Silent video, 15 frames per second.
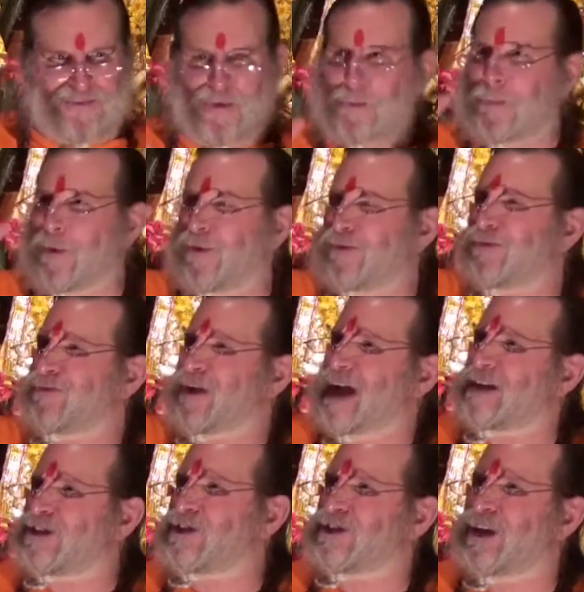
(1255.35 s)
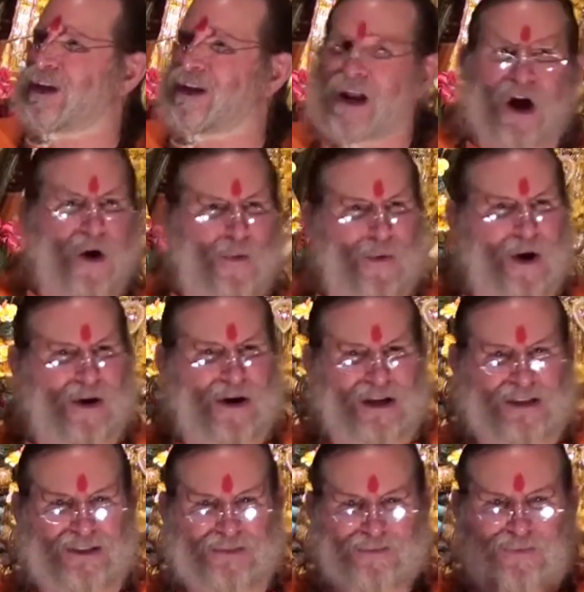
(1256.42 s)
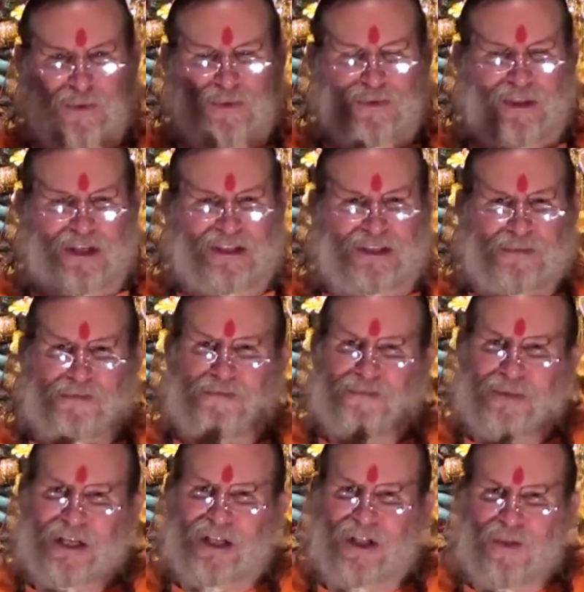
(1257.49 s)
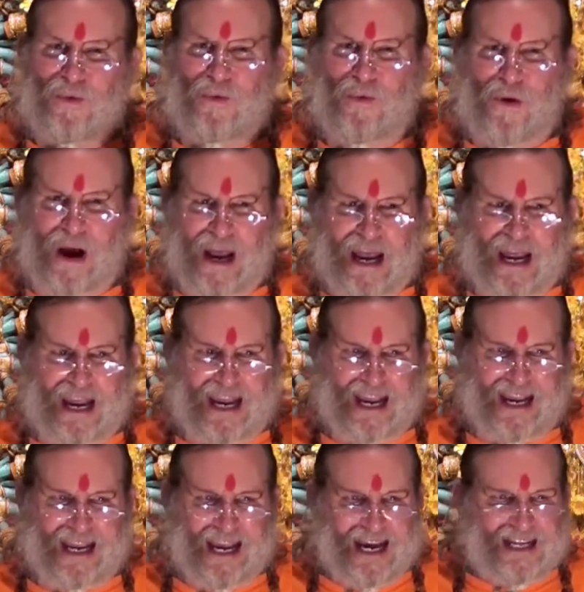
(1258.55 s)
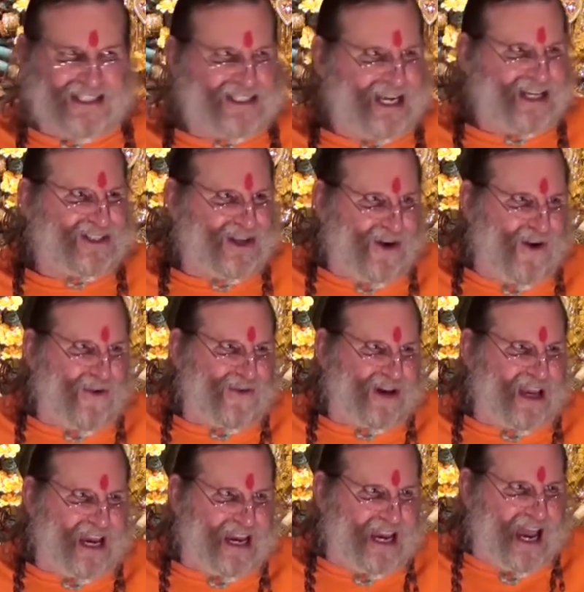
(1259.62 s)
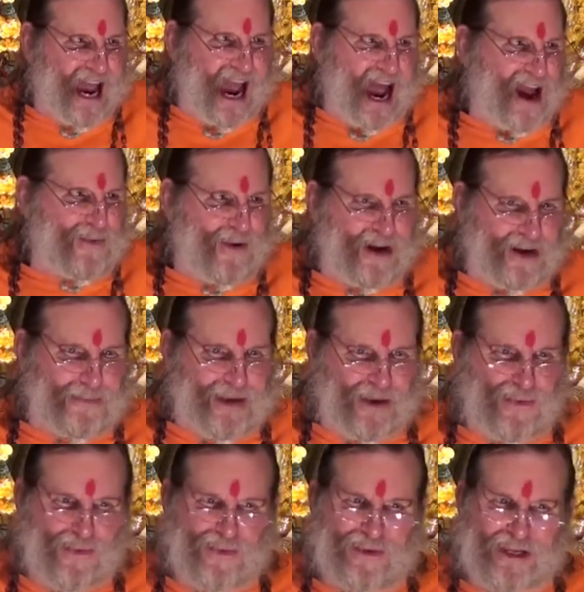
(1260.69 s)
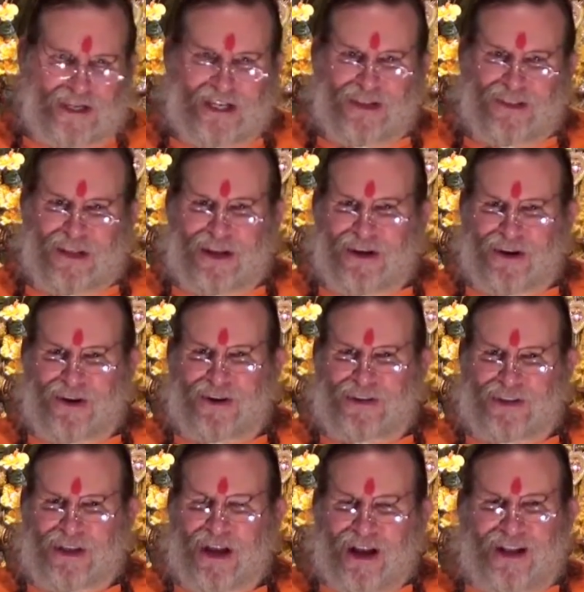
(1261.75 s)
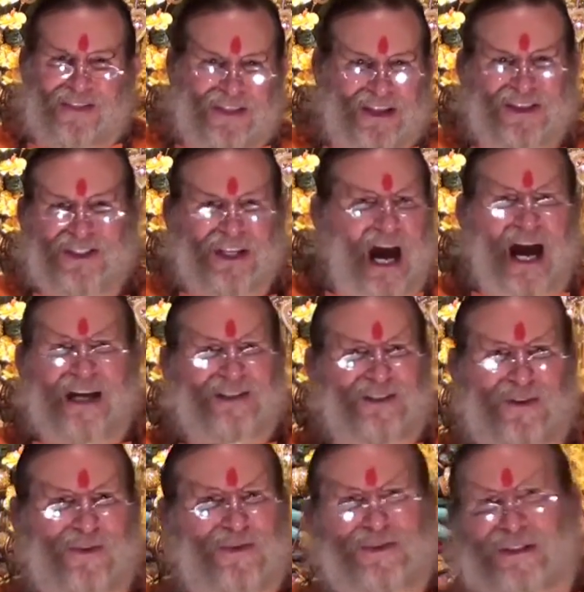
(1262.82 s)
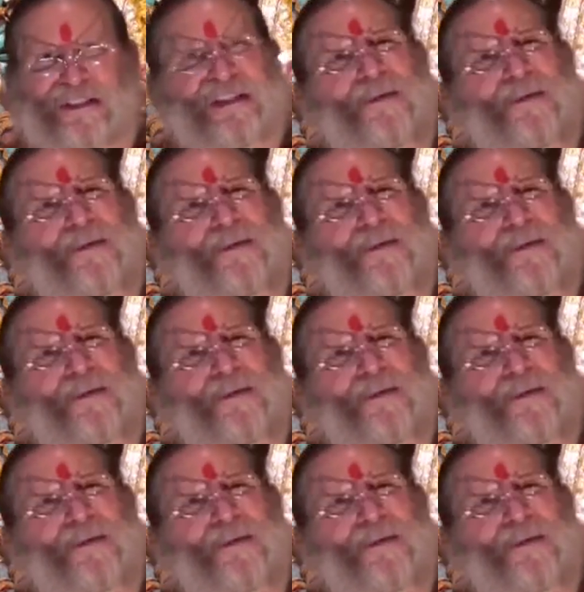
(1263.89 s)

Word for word: for perfection, whereas Buddha's middle way says, okay, I want to be rooted in the earth. The sadhu's